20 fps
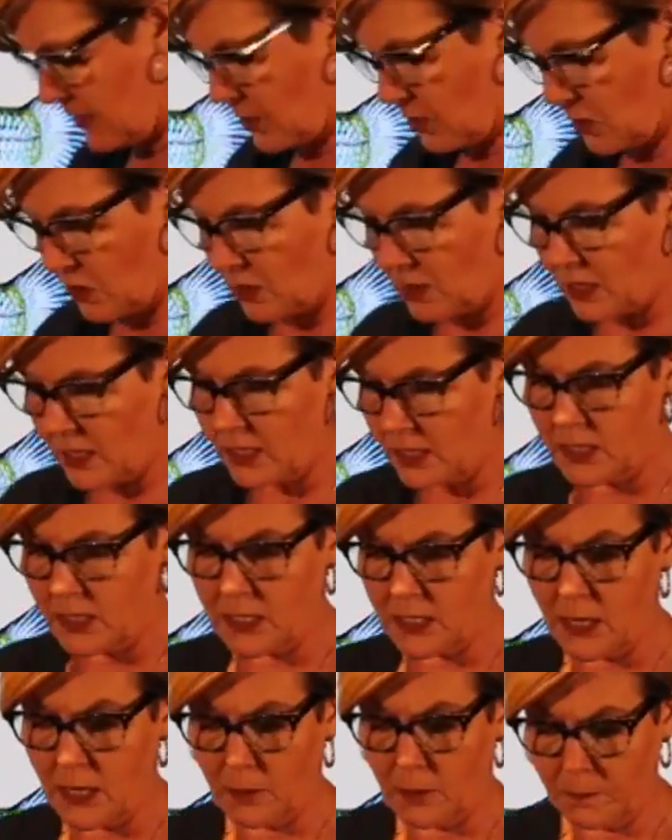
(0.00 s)
a good thing
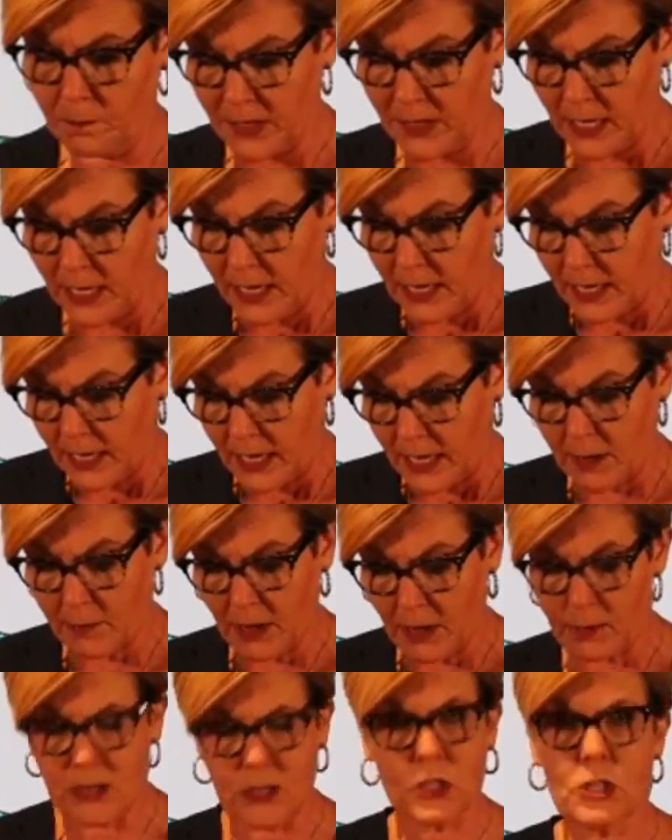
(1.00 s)
to know.
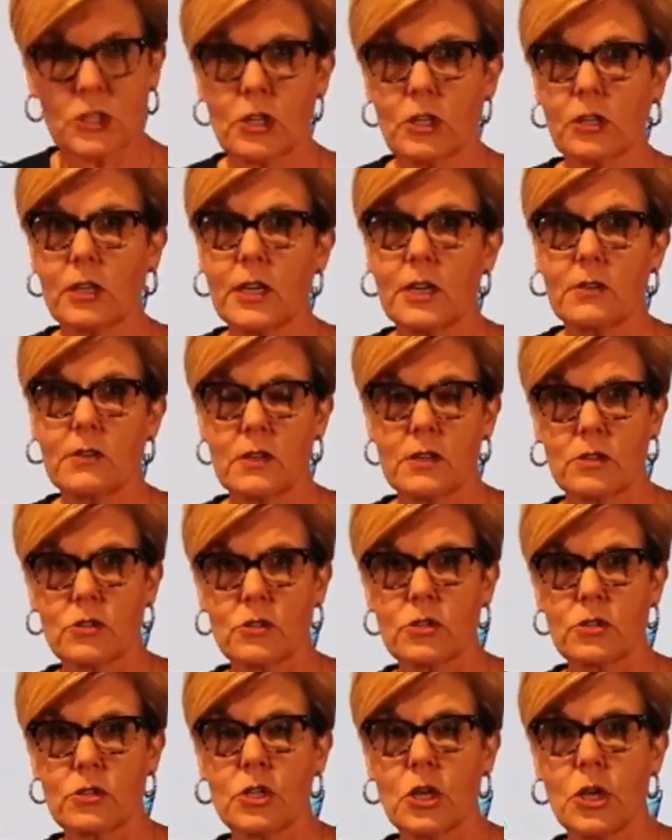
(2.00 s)
Um, I mentioned earlier that
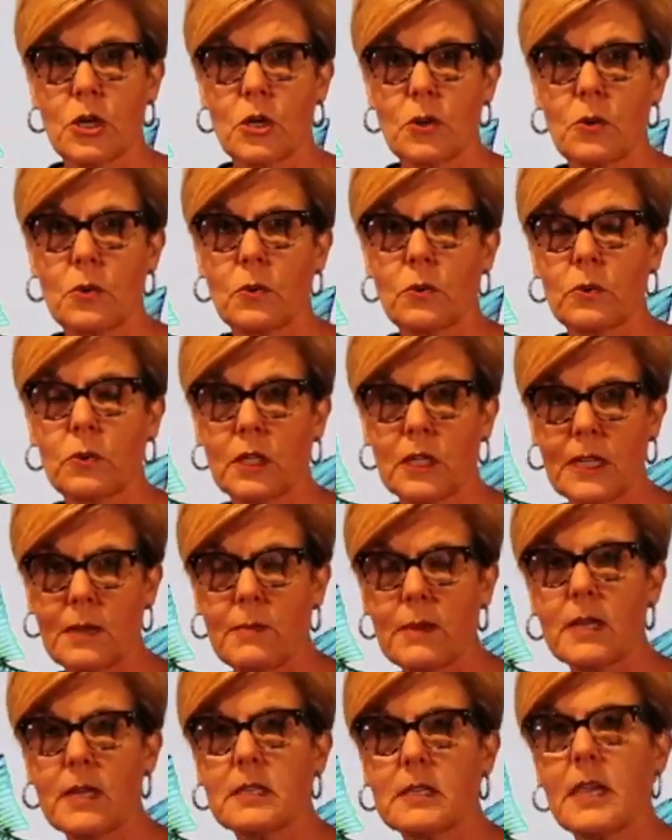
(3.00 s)
there's no
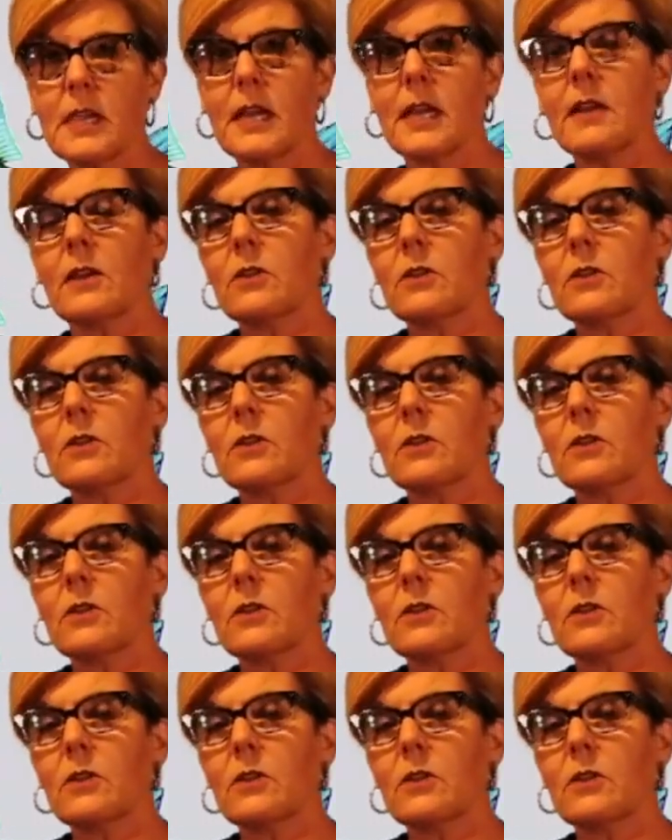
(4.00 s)
limit.